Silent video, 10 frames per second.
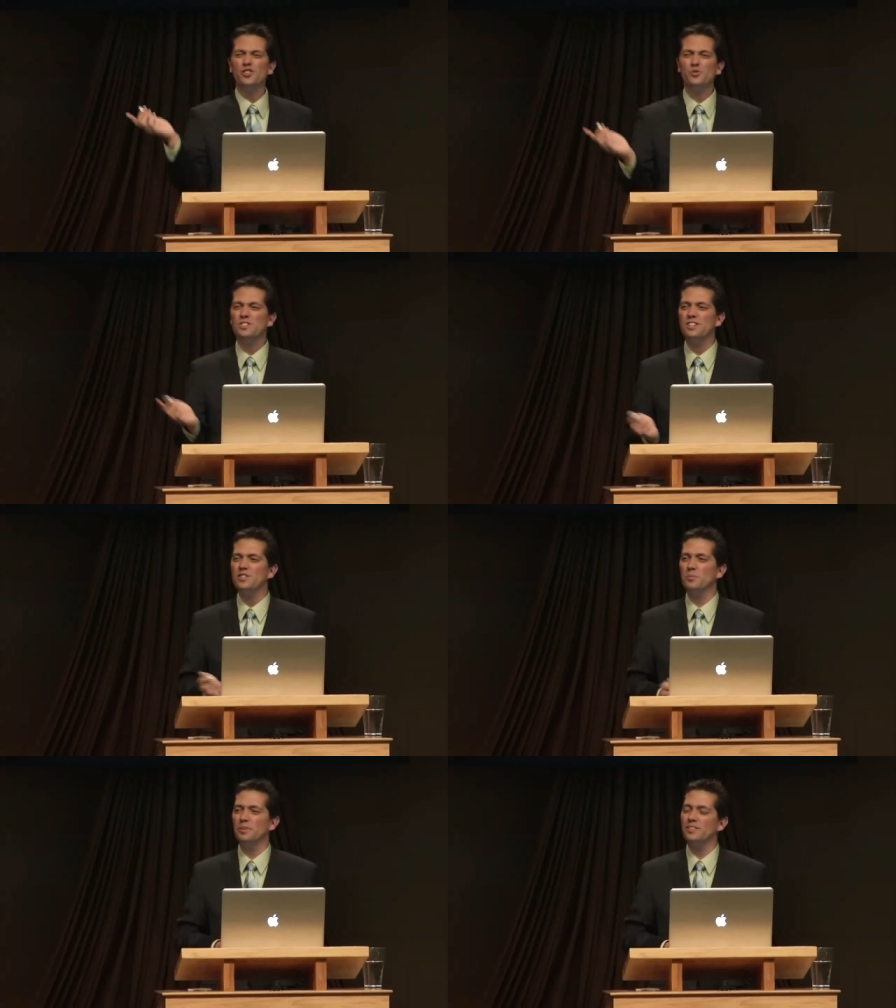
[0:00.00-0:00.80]
industry
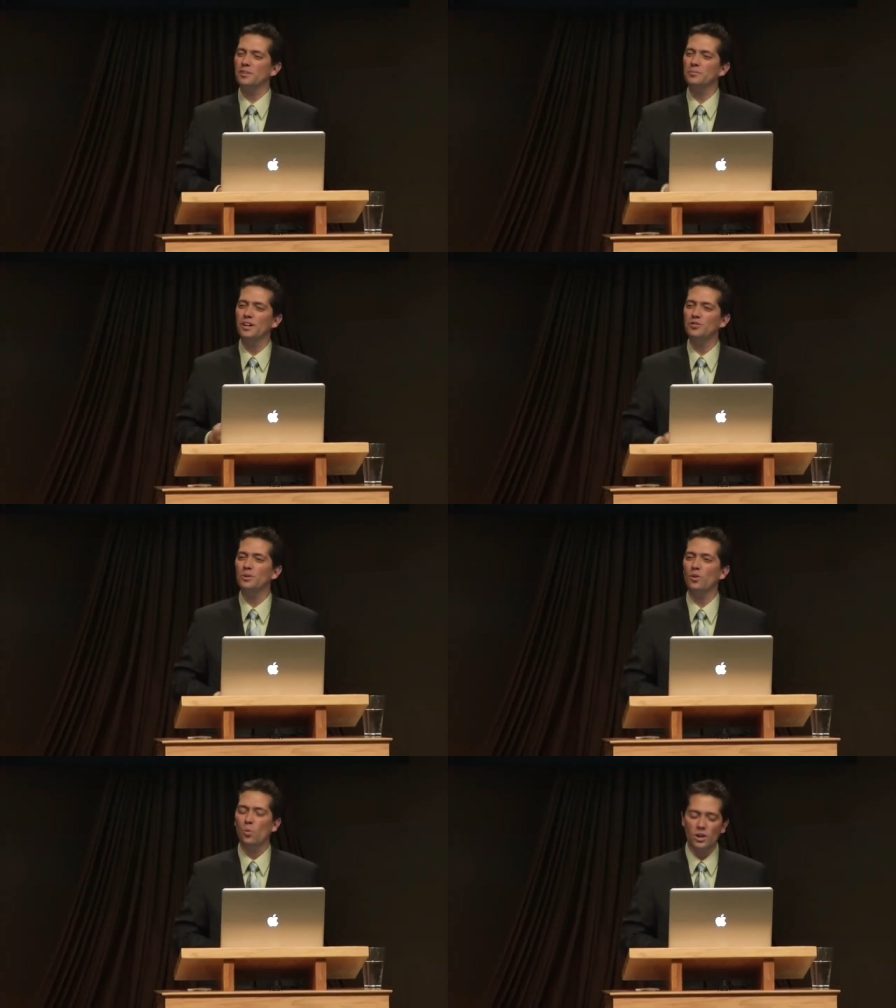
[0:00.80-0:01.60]
sees it, but sometimes
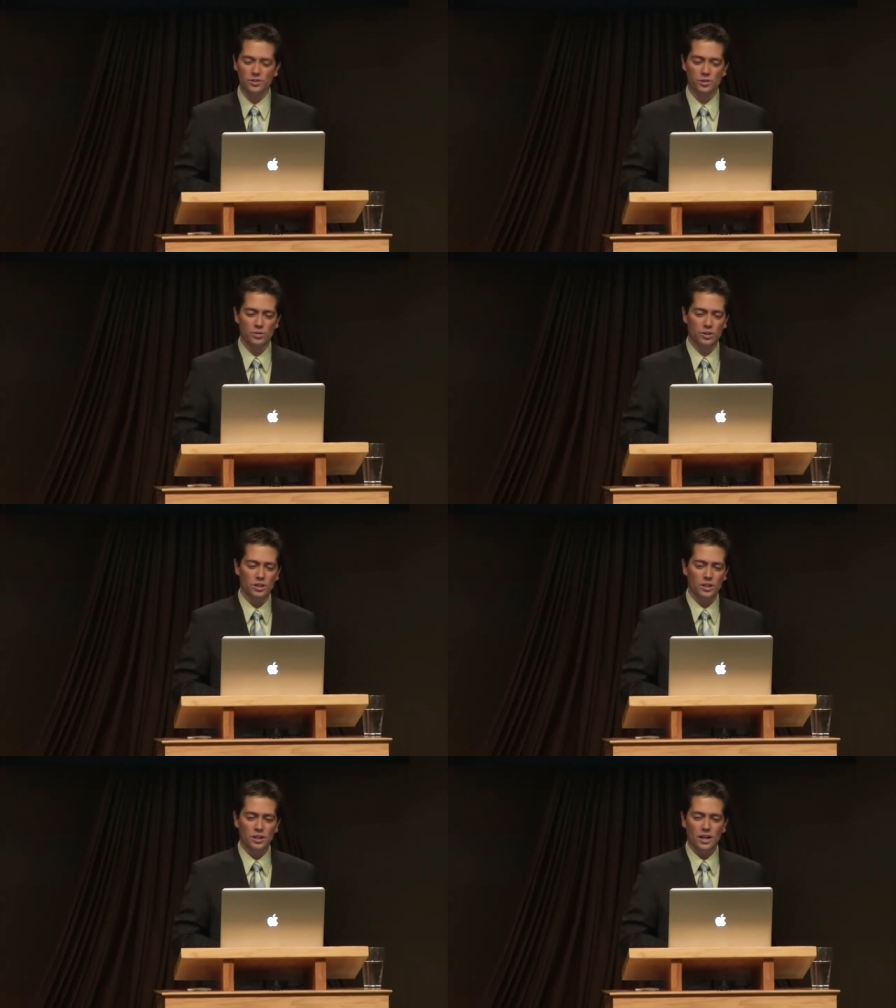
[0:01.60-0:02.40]
we don't want to.
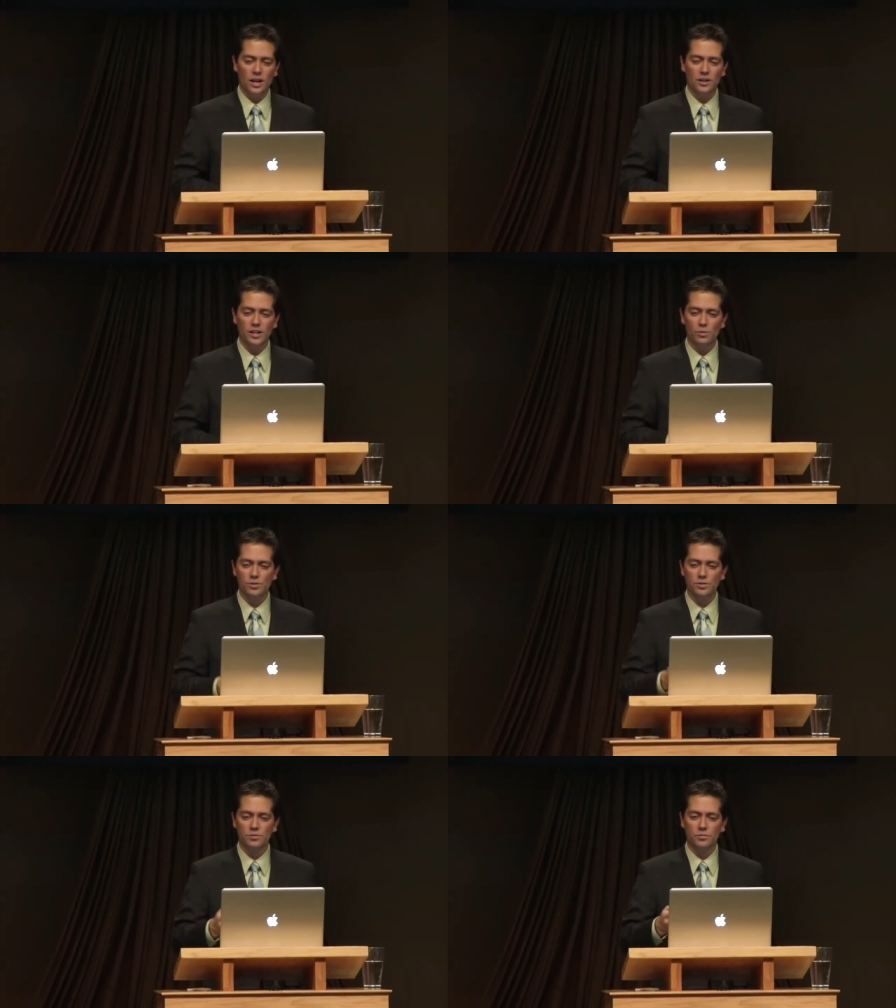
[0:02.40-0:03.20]
And he
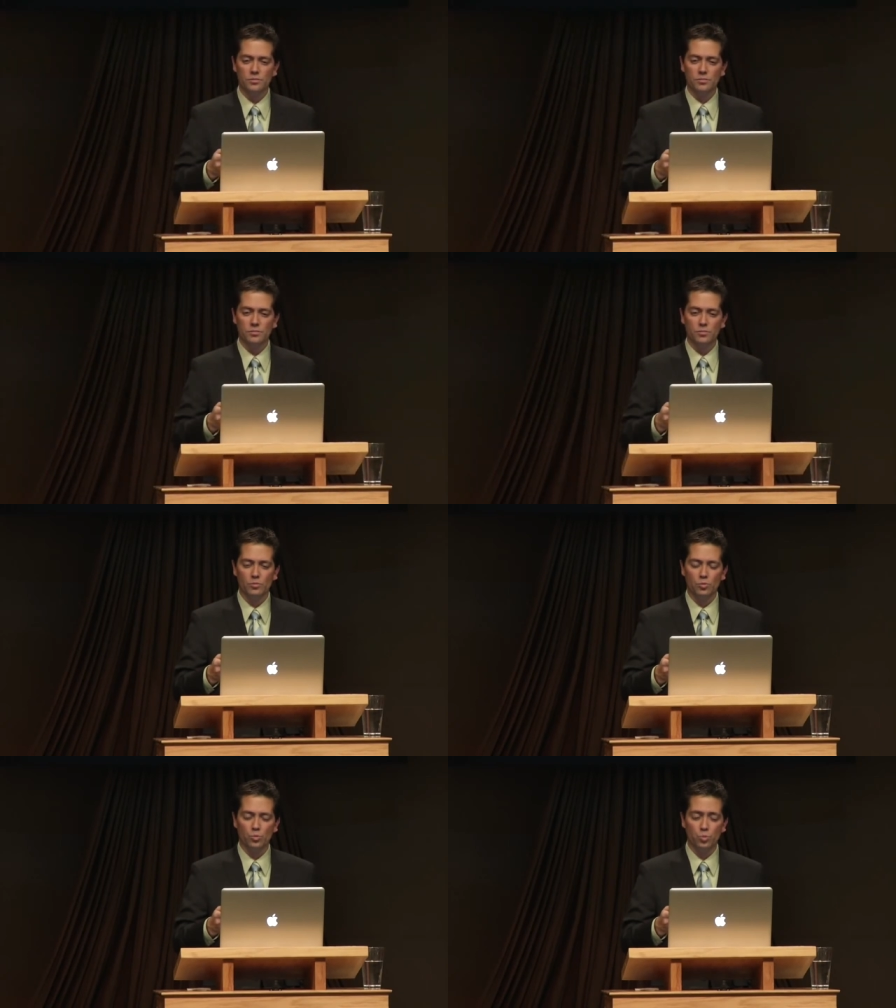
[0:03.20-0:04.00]
was
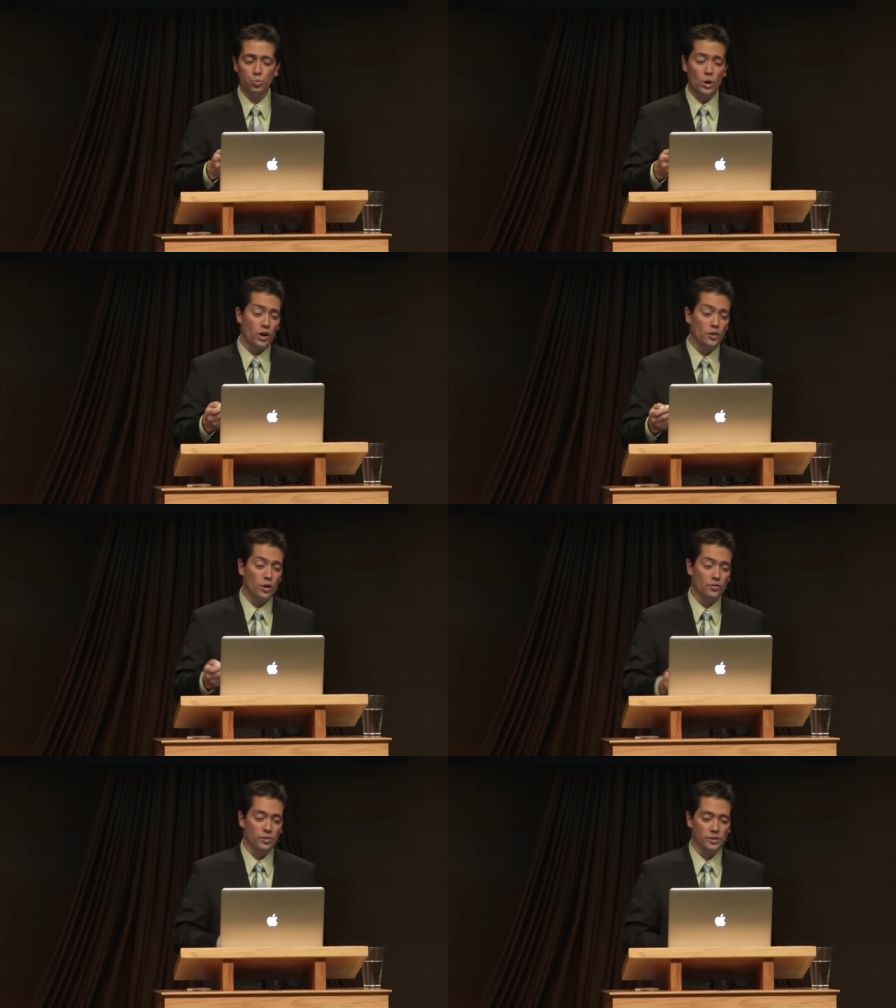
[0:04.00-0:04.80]
well
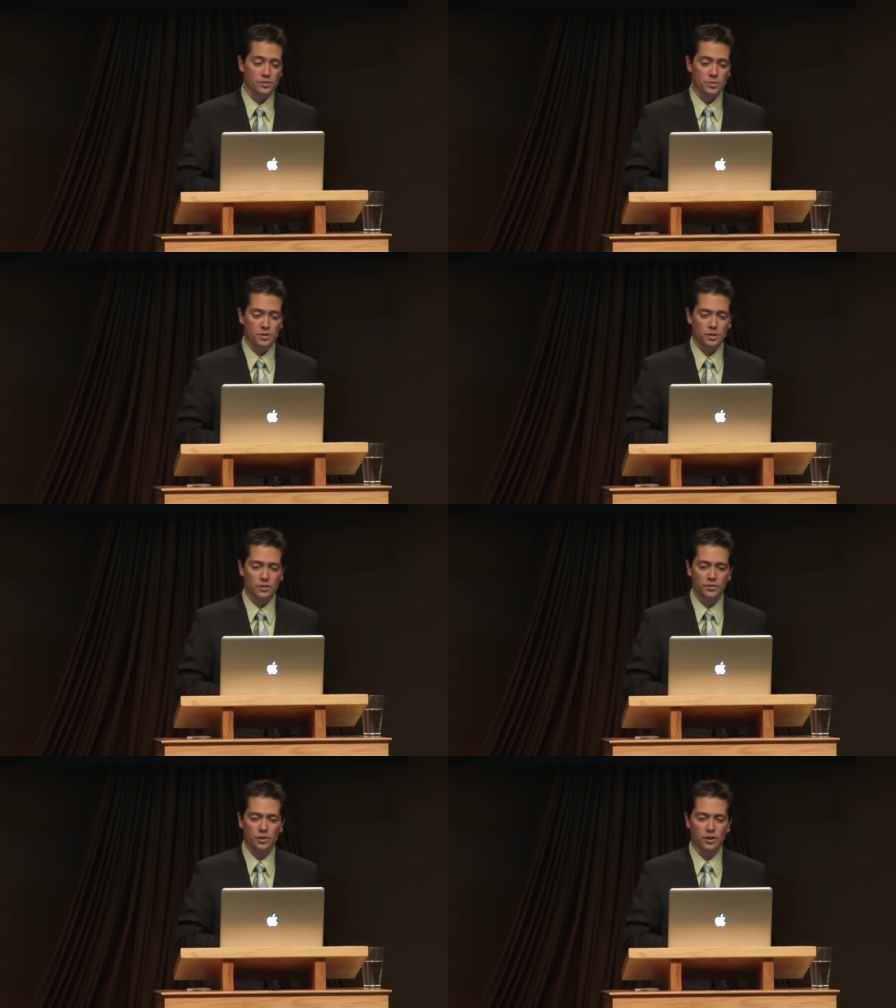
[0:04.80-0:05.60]
known for this
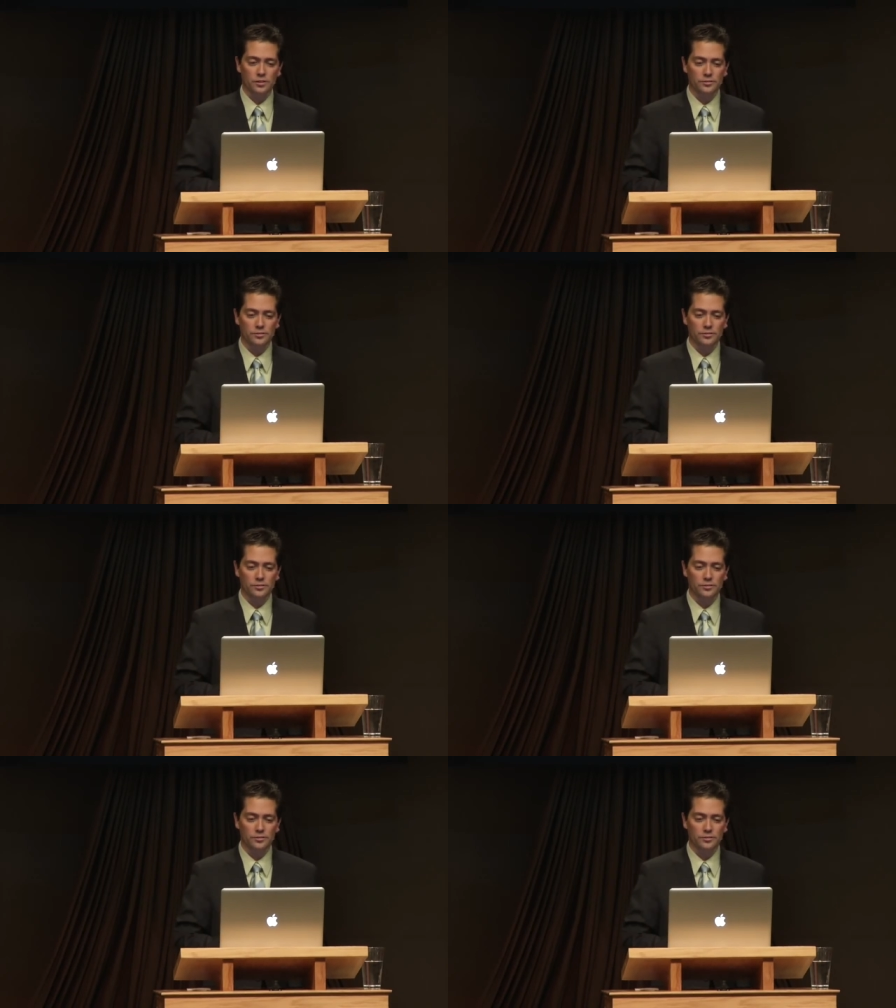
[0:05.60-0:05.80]
particular song.